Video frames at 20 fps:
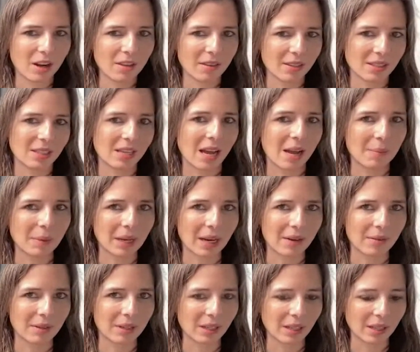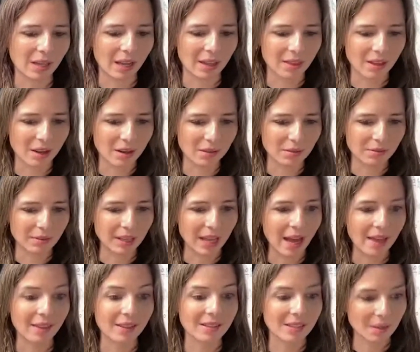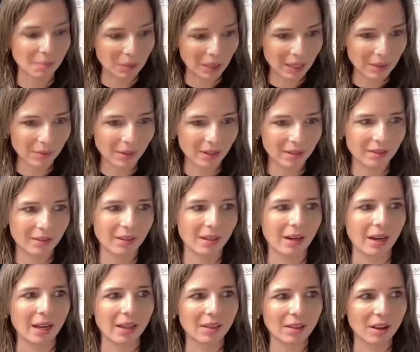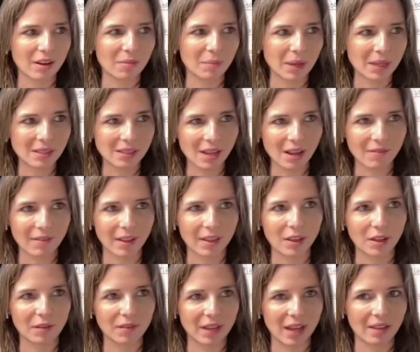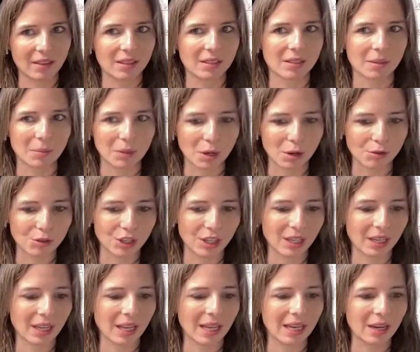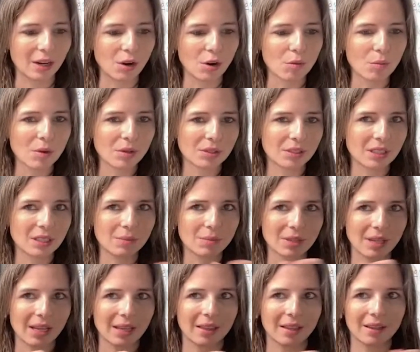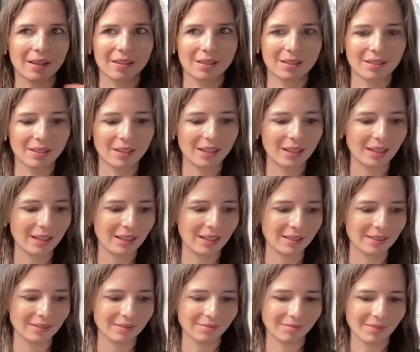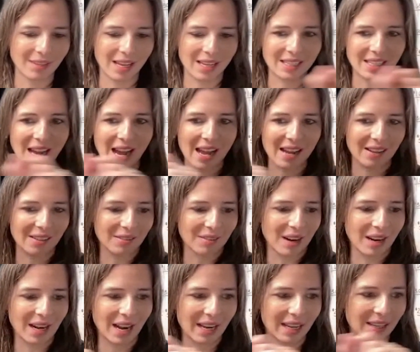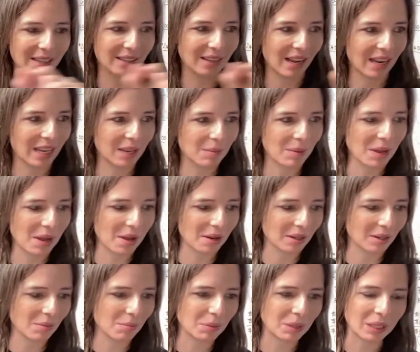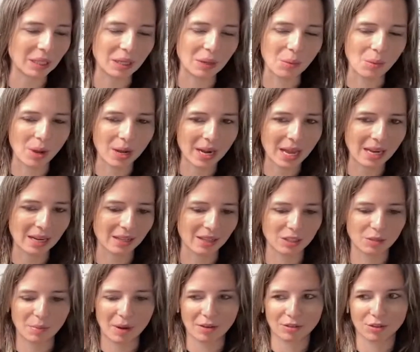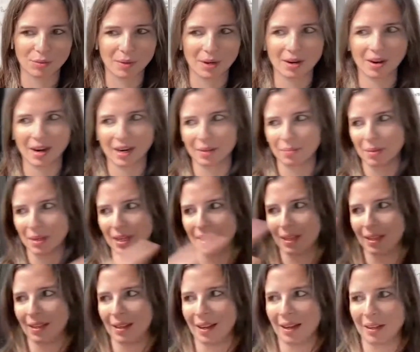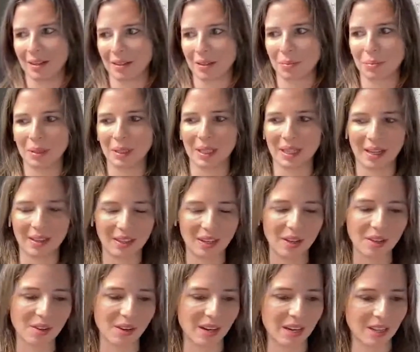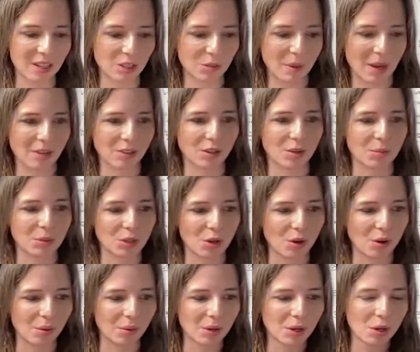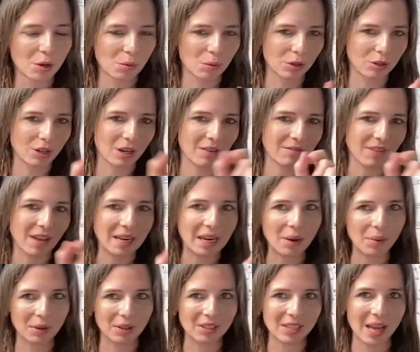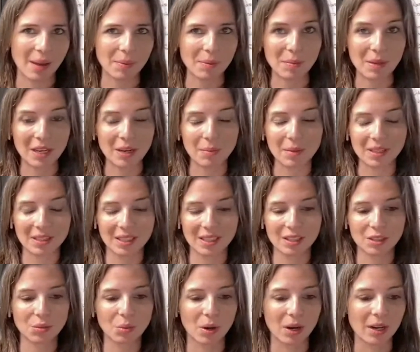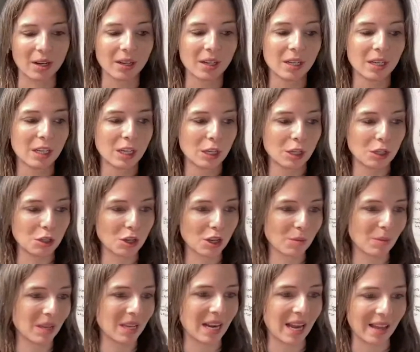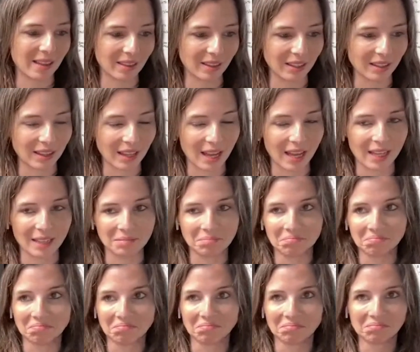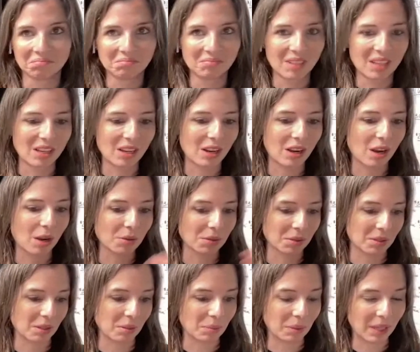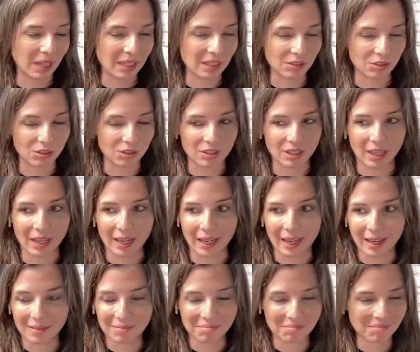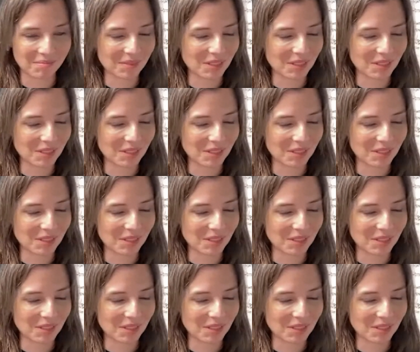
thought of this topic, I thought of the athletes I played with, and I thought of myself. I thought of the athletes I'm coaching, and it almost seems like there is a dial, right? I could be on completely one end of the spectrum here. I could be completely on the other end of the spectrum. So we're trying to find out where this happy medium exists, where you could be an athlete that goes up to the plate and it's just like,